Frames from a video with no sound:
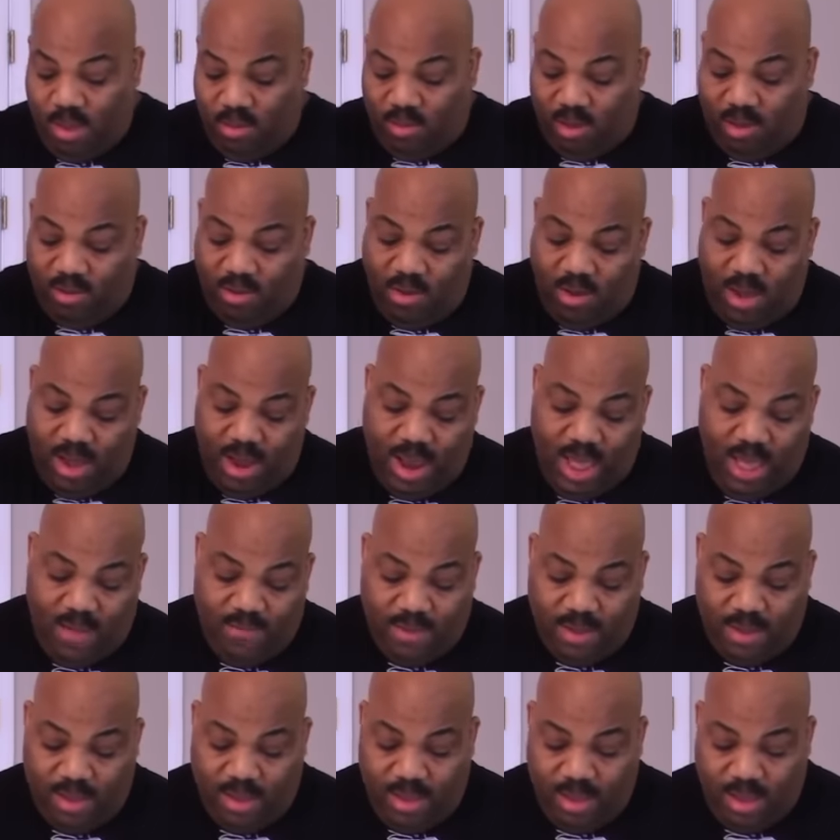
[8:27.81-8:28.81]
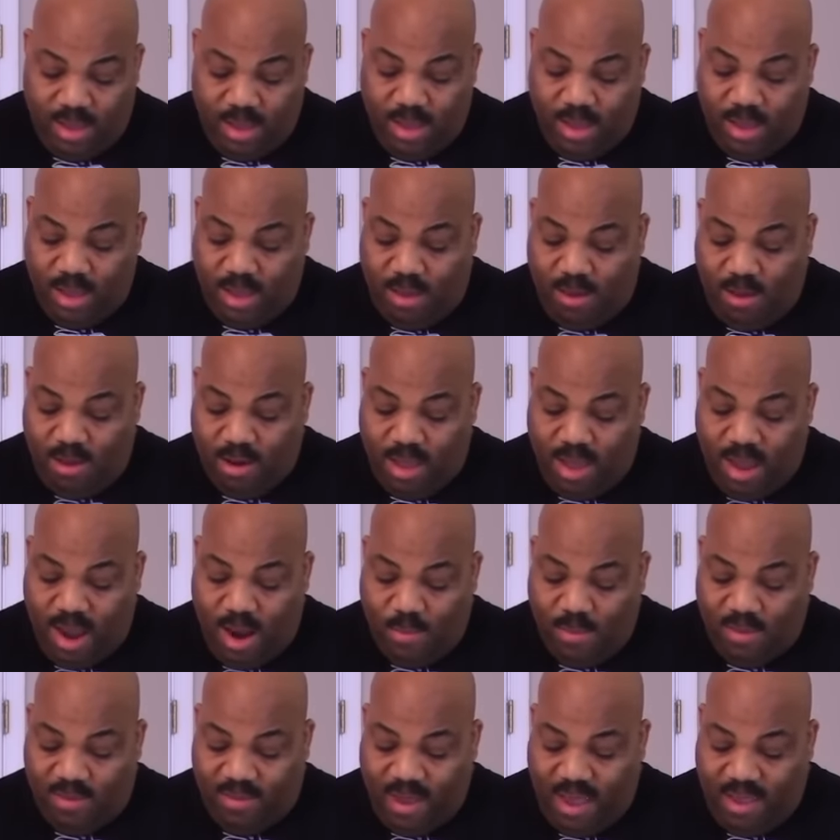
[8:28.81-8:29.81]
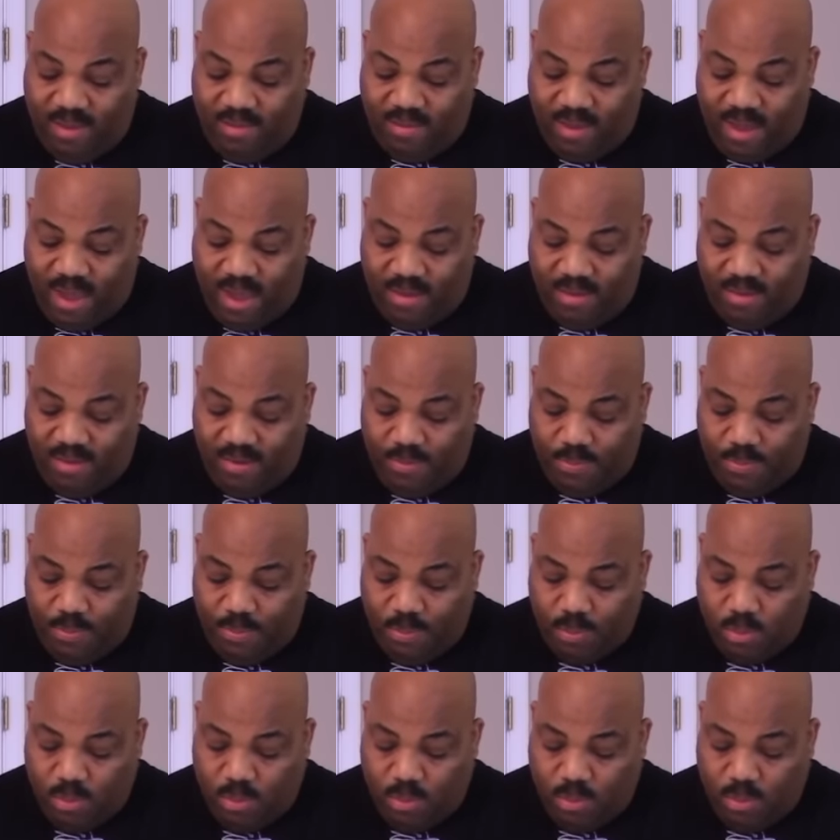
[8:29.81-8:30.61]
So let's go ahead and have an on-camera taste test.